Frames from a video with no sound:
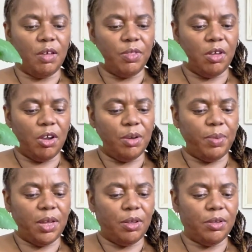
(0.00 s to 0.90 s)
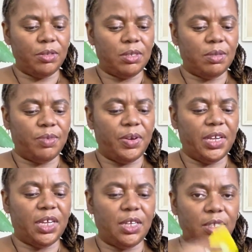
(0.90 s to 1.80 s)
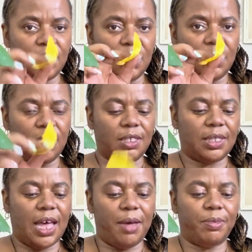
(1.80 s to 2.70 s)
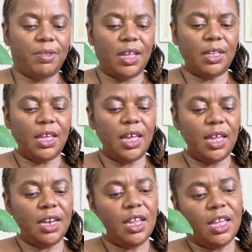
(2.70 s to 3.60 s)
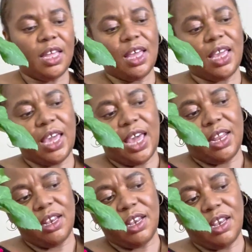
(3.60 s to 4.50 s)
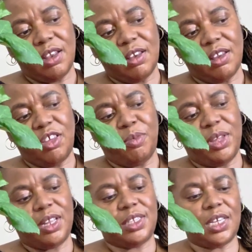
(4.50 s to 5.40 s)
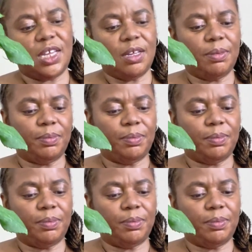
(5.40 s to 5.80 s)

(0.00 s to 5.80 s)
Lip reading: off the guard petals. Very easy. Snaps like that. Again, humidity.